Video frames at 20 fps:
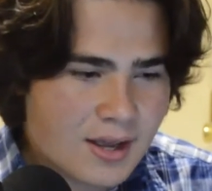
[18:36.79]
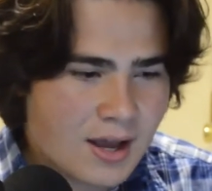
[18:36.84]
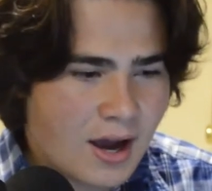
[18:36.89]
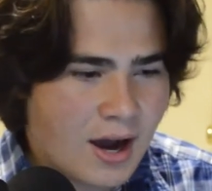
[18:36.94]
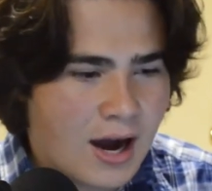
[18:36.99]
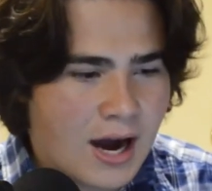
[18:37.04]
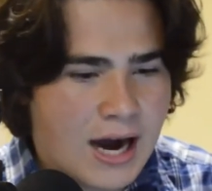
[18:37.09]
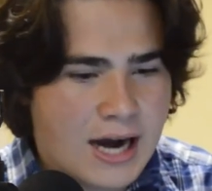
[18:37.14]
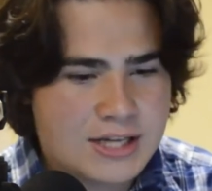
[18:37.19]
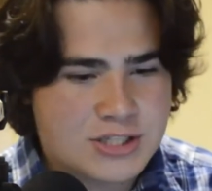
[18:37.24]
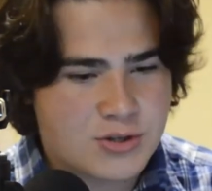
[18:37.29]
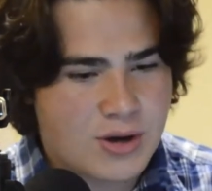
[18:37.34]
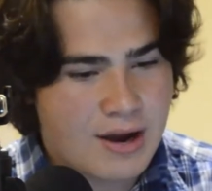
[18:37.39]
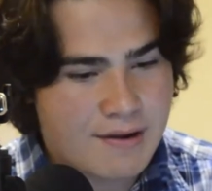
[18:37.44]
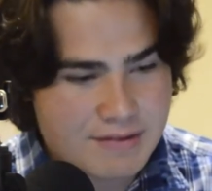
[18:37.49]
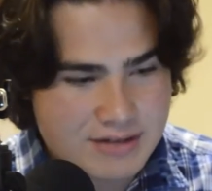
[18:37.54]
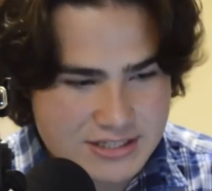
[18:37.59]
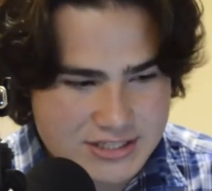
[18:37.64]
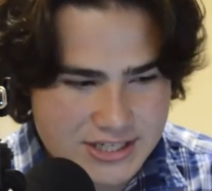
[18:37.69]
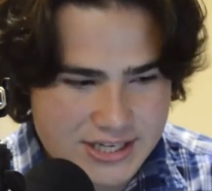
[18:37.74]
So
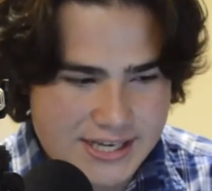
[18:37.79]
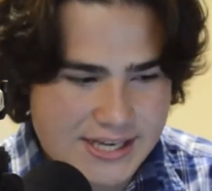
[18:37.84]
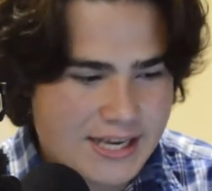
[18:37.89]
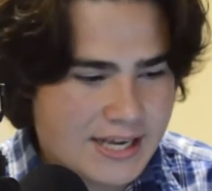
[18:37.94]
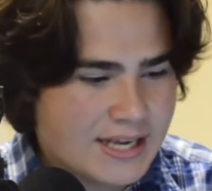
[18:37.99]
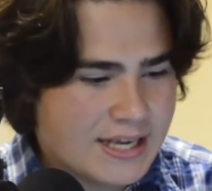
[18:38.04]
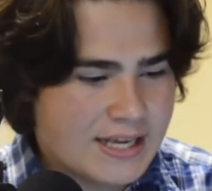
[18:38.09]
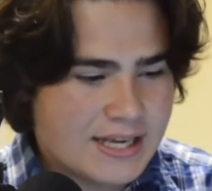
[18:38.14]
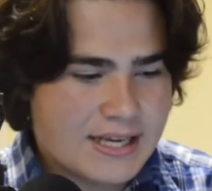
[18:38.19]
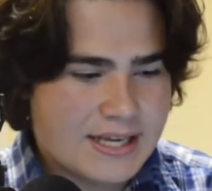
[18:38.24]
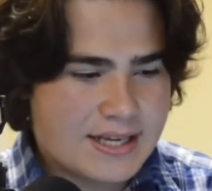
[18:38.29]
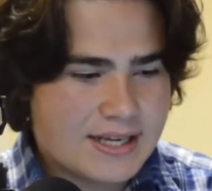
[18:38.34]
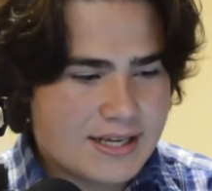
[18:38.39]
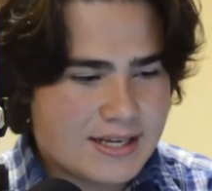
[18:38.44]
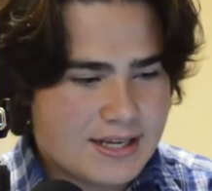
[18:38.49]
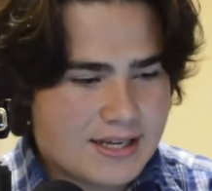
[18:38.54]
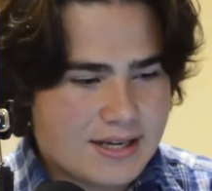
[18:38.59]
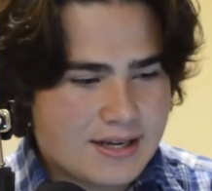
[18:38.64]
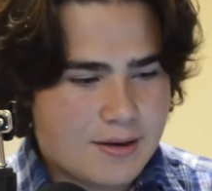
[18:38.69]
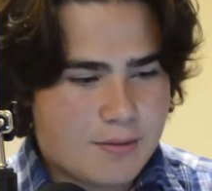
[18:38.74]
obviously,
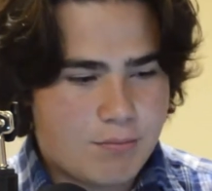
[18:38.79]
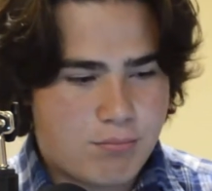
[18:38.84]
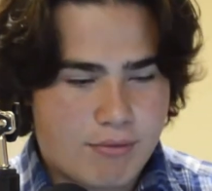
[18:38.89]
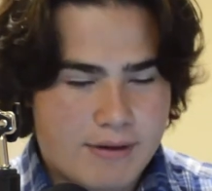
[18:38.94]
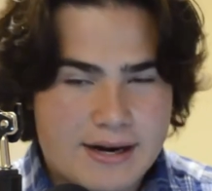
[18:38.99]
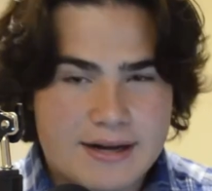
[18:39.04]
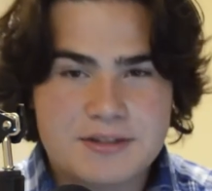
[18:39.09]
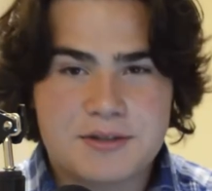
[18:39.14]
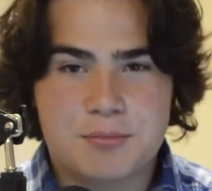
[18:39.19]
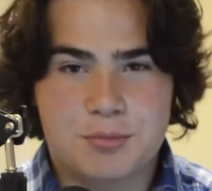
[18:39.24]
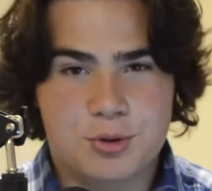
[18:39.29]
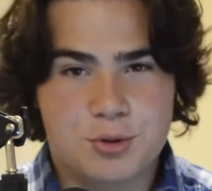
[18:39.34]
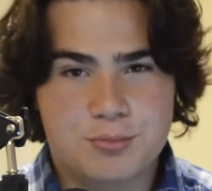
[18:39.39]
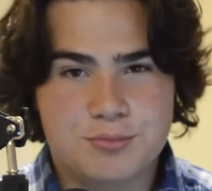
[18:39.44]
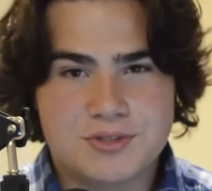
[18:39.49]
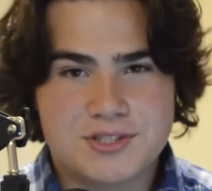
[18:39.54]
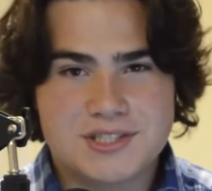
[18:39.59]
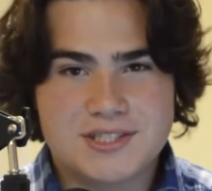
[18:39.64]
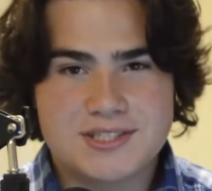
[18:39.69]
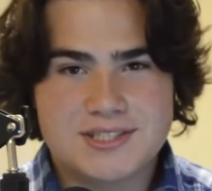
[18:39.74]
bring out the
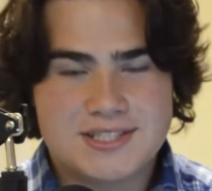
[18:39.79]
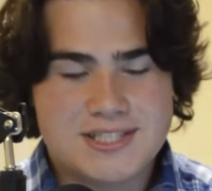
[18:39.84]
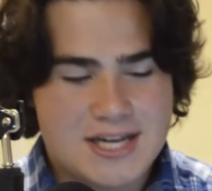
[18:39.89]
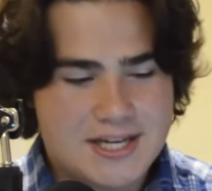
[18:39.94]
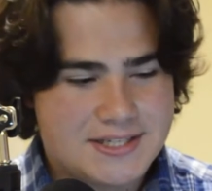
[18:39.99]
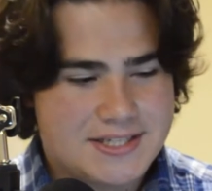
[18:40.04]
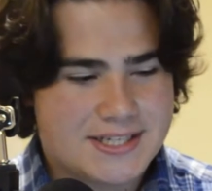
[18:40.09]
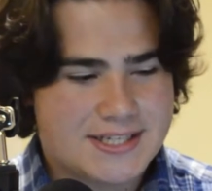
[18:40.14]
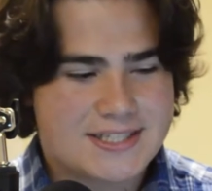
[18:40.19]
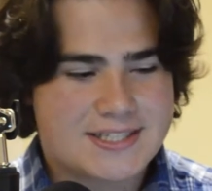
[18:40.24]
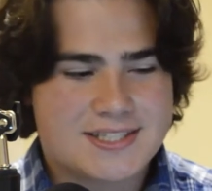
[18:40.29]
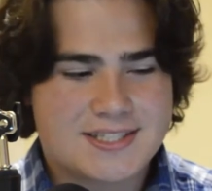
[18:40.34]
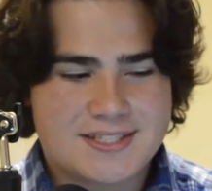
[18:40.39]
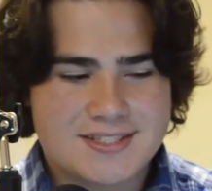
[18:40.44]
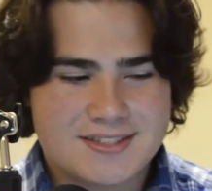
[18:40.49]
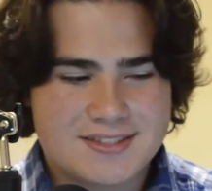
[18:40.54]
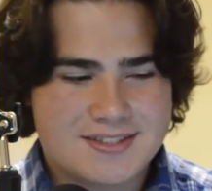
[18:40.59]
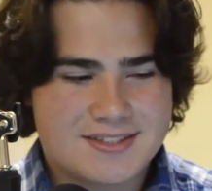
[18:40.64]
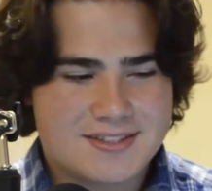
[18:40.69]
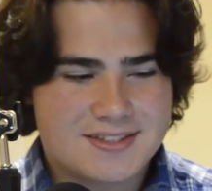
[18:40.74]
brooms. Celtics
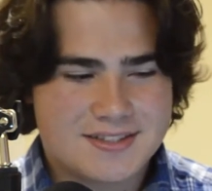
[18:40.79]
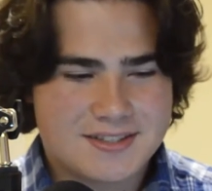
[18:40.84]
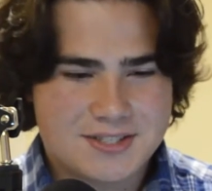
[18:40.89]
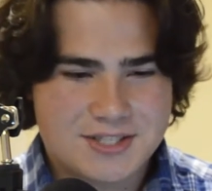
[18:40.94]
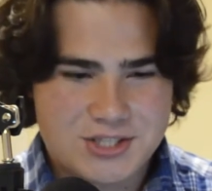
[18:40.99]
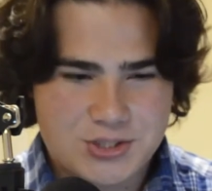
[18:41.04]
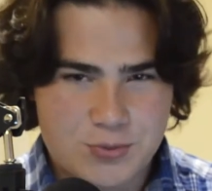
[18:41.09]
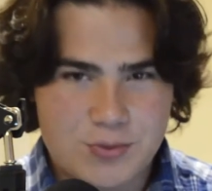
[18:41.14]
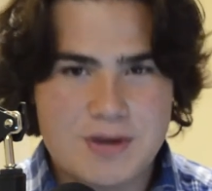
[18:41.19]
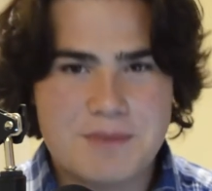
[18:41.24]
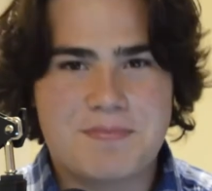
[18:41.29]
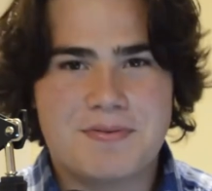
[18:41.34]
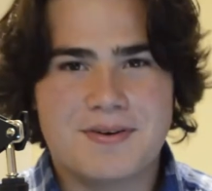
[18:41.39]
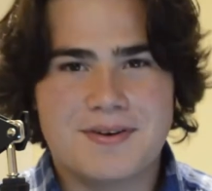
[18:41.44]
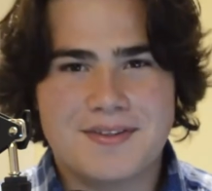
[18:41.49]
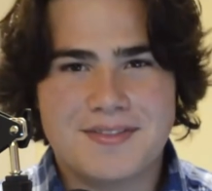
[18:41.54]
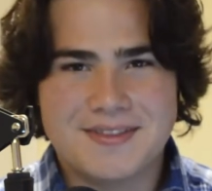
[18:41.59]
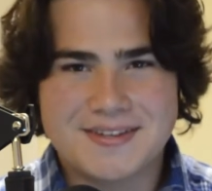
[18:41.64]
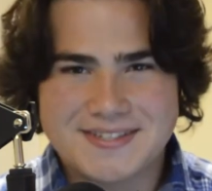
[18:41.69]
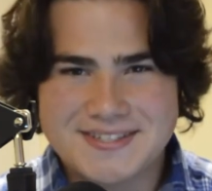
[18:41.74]
sweep
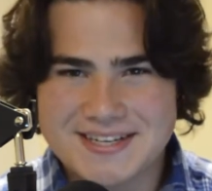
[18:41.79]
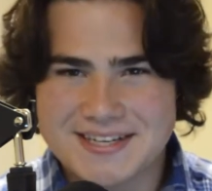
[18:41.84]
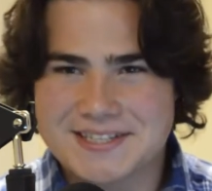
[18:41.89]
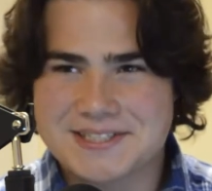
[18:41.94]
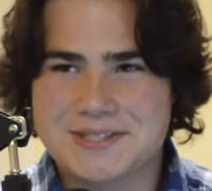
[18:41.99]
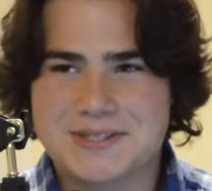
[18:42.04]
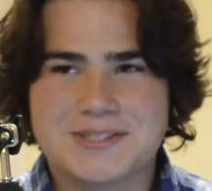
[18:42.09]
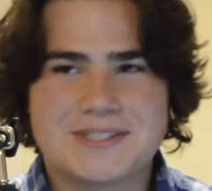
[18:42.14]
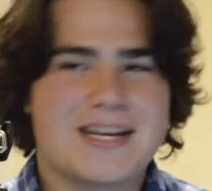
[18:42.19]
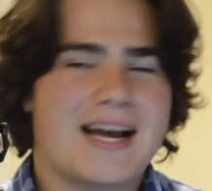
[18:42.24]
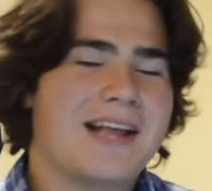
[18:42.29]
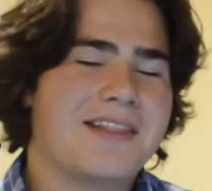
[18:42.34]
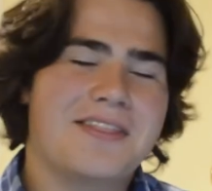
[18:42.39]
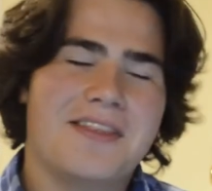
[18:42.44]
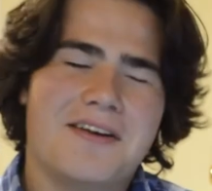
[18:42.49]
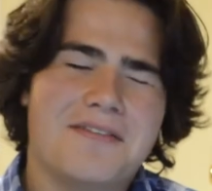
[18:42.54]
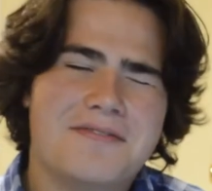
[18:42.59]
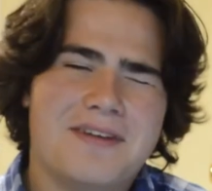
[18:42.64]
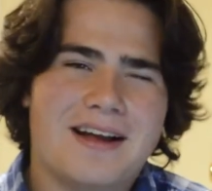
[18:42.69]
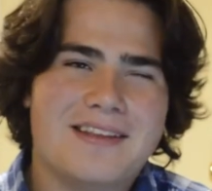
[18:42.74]
the Sixers. I
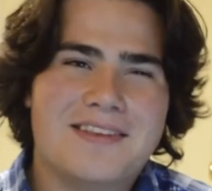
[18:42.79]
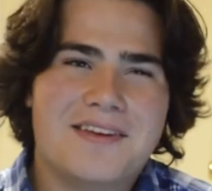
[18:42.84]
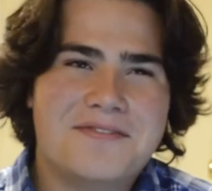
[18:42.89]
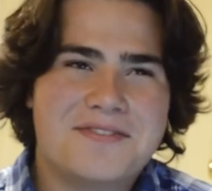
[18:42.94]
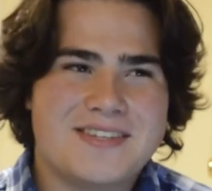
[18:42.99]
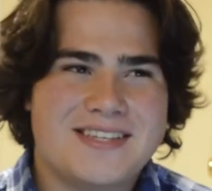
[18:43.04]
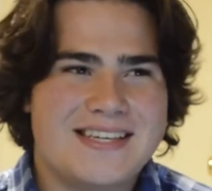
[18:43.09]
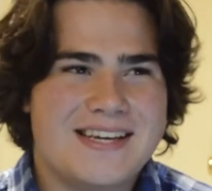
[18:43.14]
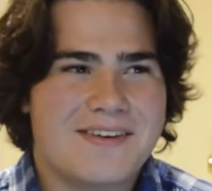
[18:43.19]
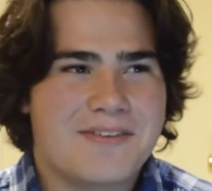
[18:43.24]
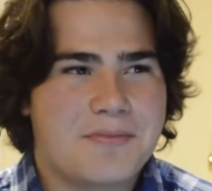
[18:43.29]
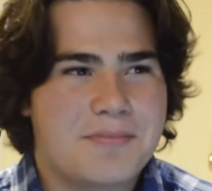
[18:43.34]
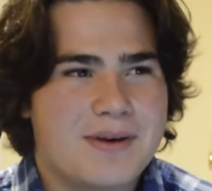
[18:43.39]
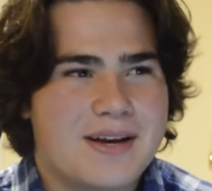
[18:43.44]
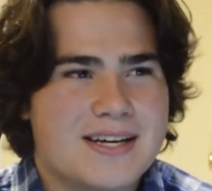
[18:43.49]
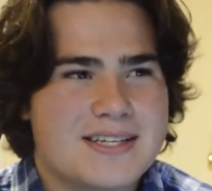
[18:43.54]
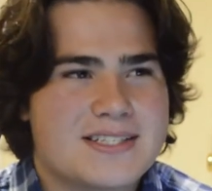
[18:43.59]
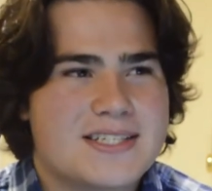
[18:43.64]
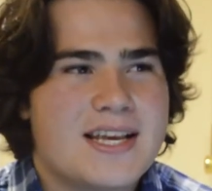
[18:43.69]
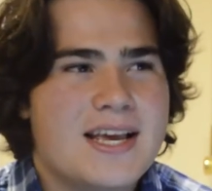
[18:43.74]
love to hear it,
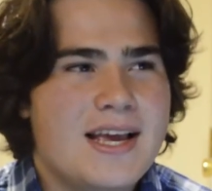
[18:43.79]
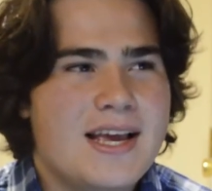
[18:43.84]
because